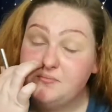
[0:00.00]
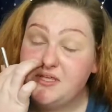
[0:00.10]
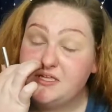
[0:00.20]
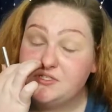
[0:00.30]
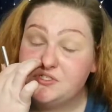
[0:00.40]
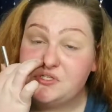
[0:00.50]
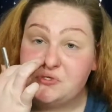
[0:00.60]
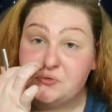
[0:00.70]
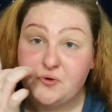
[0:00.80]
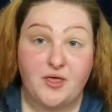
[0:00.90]

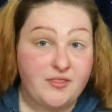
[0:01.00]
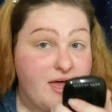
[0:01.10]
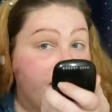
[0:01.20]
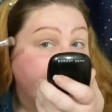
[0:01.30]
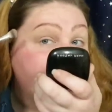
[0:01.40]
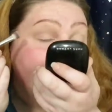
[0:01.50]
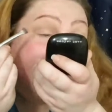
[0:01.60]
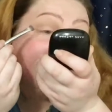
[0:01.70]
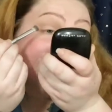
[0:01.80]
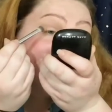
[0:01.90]
into that little
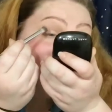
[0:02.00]
bit of a